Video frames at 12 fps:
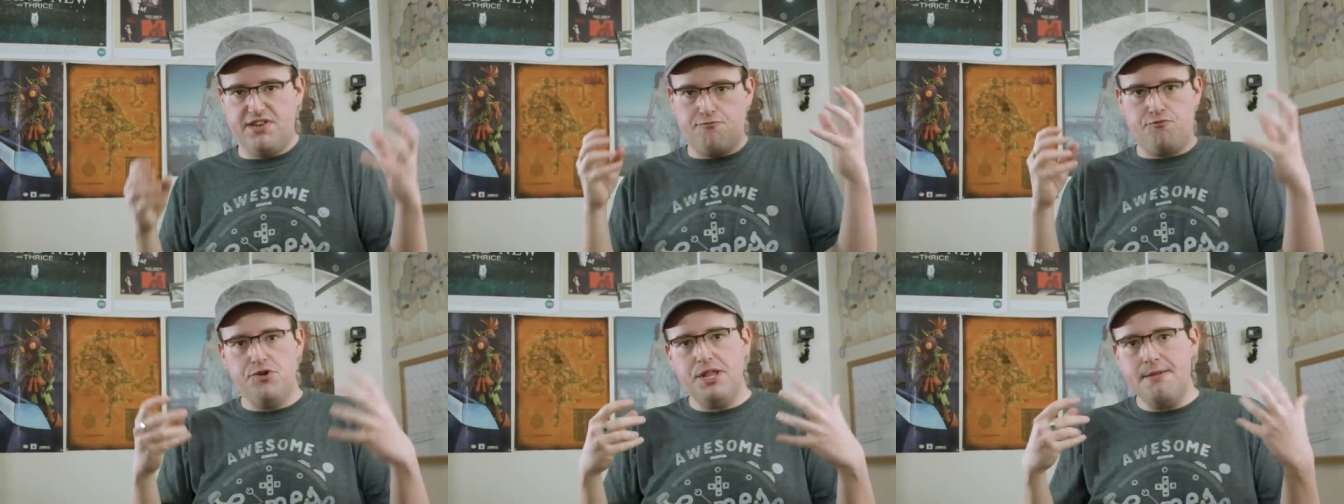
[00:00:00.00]
It
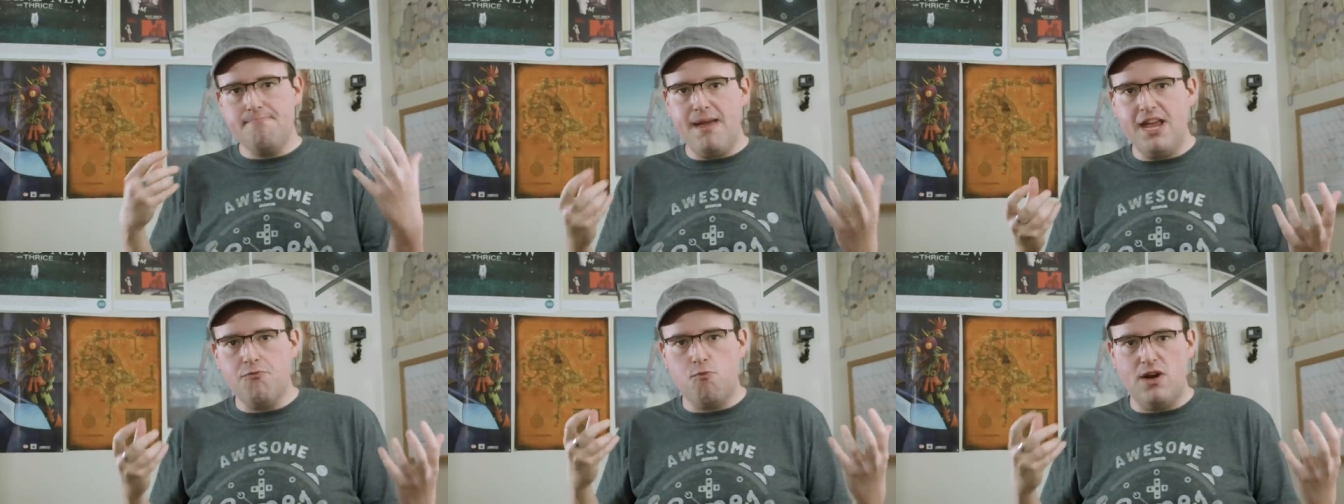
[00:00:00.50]
really
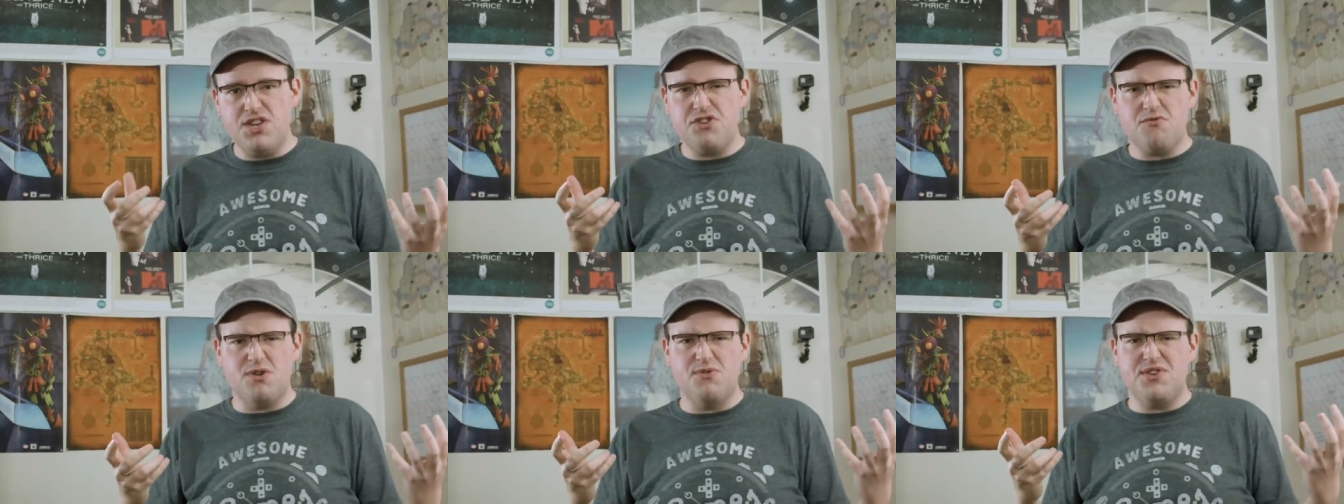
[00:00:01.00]
made
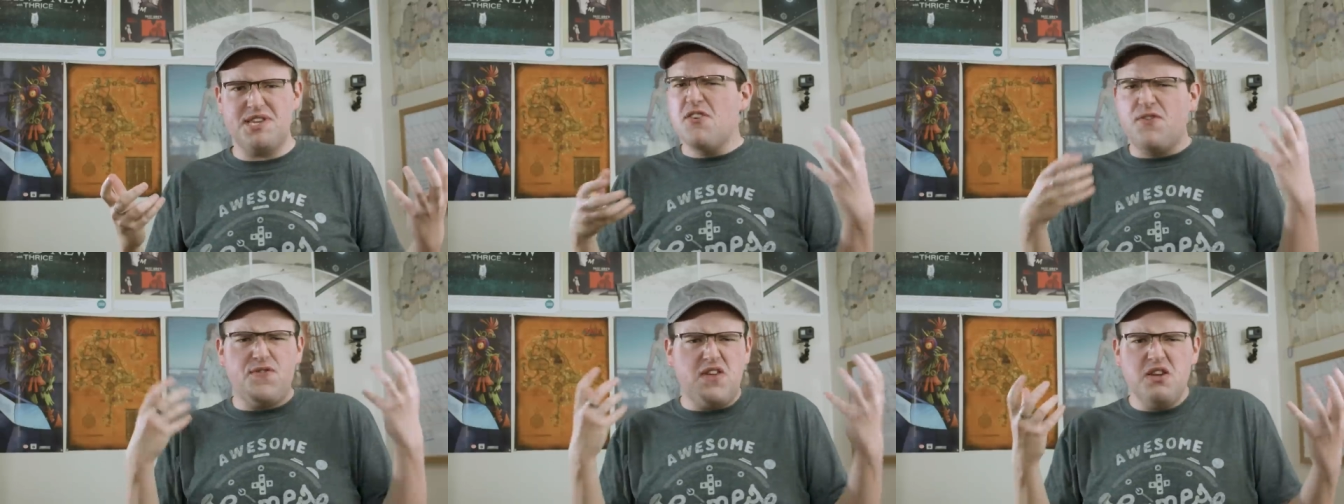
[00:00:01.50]
Westeros
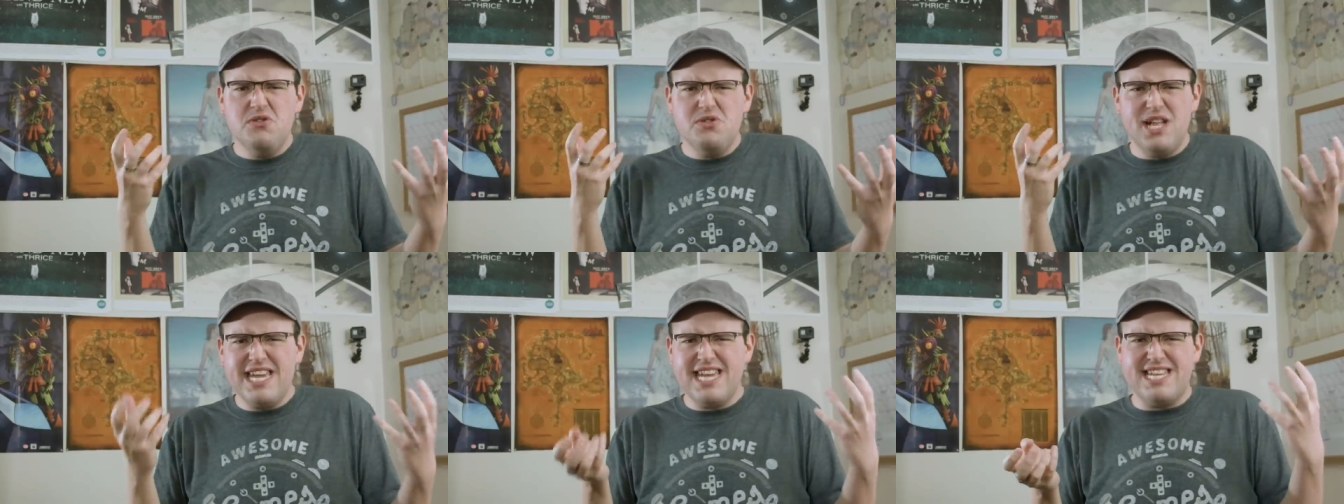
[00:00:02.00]
feel
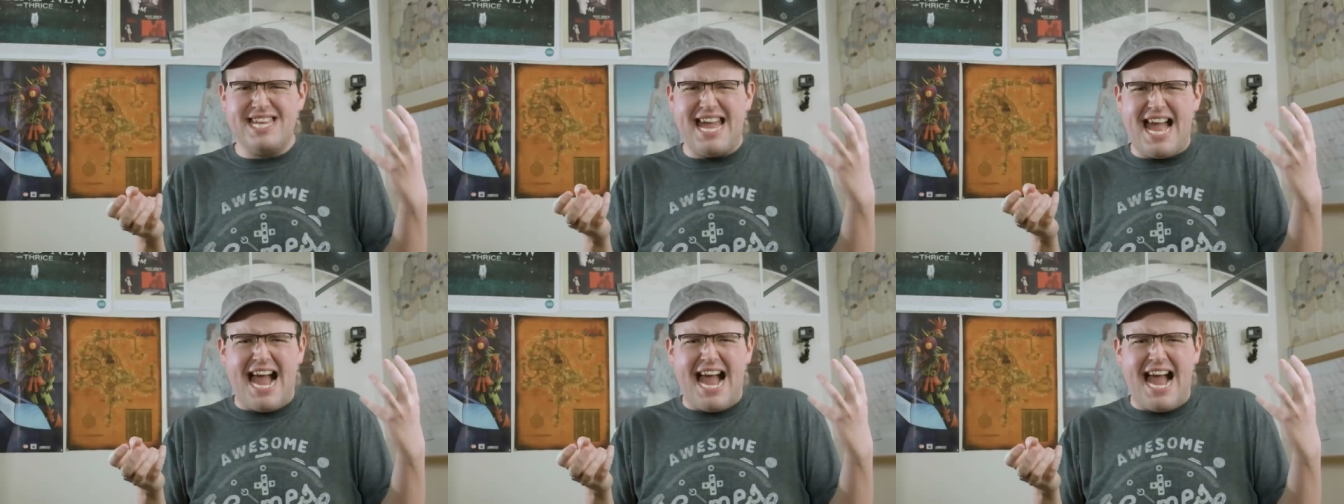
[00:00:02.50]
like an